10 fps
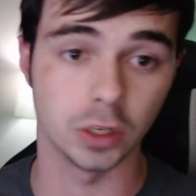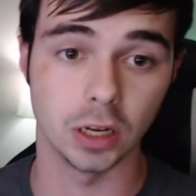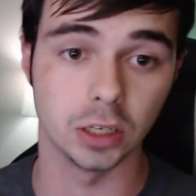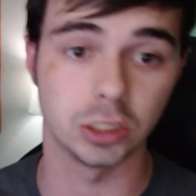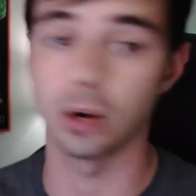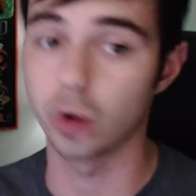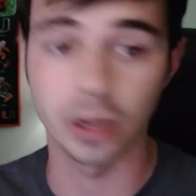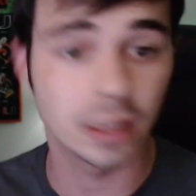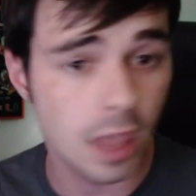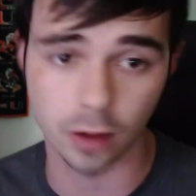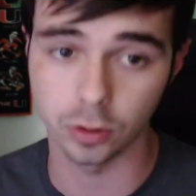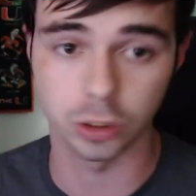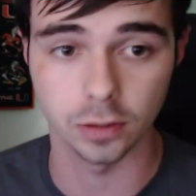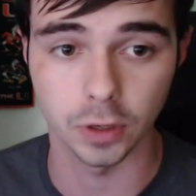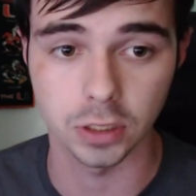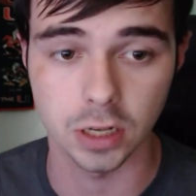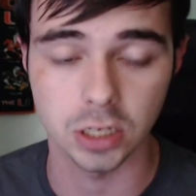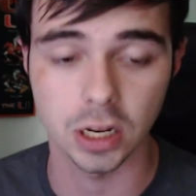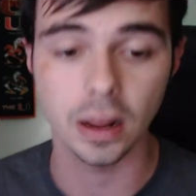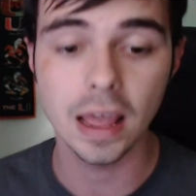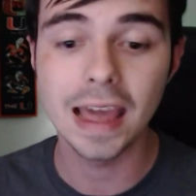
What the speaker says: touchdown or a kick return for a touchdown.